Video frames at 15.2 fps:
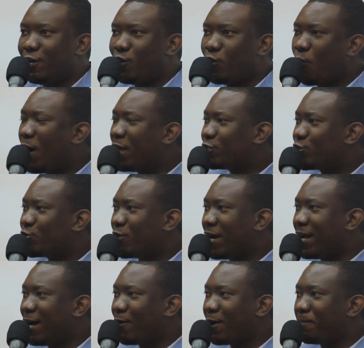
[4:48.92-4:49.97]
You want to
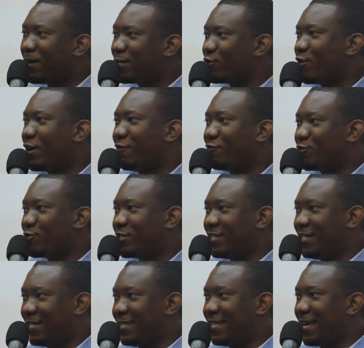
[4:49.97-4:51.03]
run away, but you have to
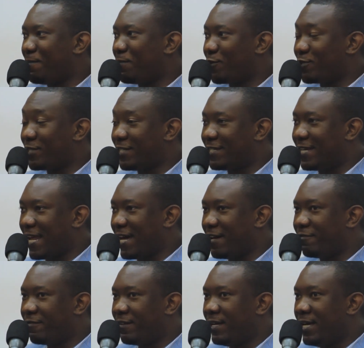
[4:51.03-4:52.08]
sit there because it's
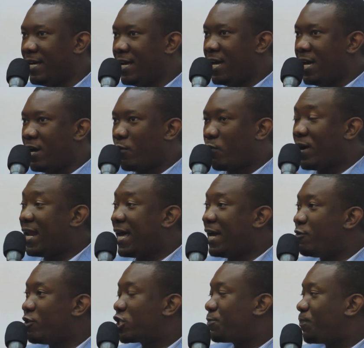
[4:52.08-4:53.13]
live. Well,
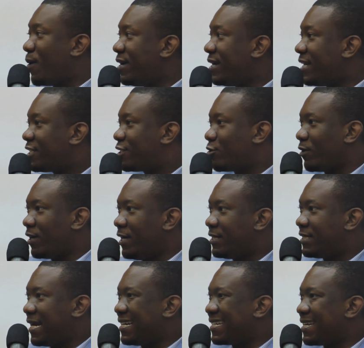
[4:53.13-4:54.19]
I responded to
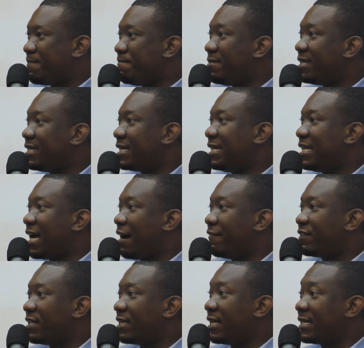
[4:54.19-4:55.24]
it, and immediately
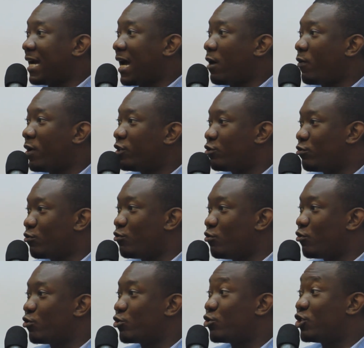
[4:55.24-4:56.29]
after that, I went to
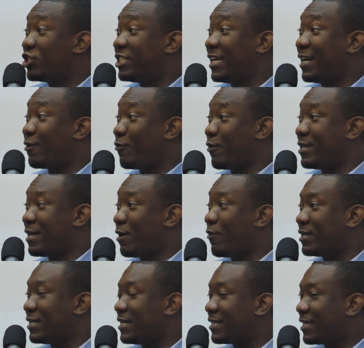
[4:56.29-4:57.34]
Google to check whether
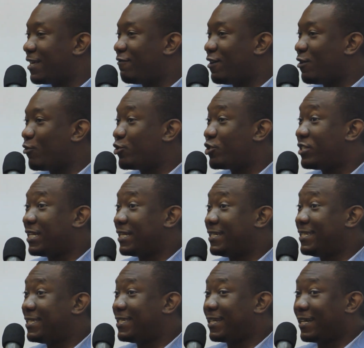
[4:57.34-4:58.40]
what I'd given was
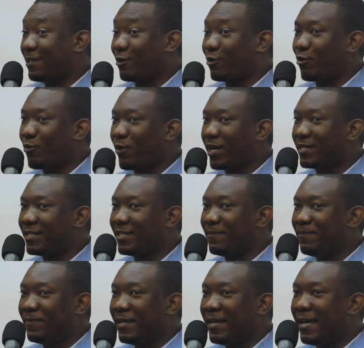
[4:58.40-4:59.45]
statistically correct.
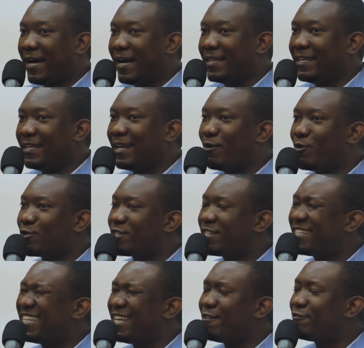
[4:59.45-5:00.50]
And then I was
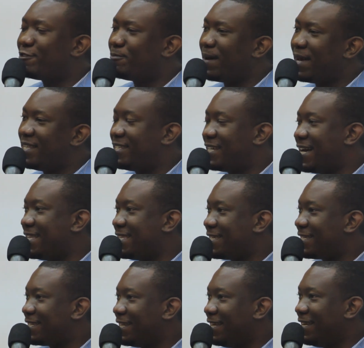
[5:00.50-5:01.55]
saved by
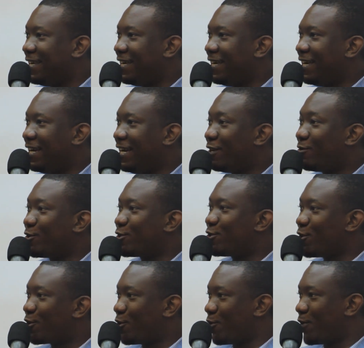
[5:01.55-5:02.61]
chance. It was
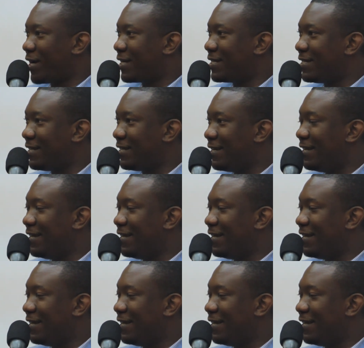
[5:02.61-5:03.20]
so correct.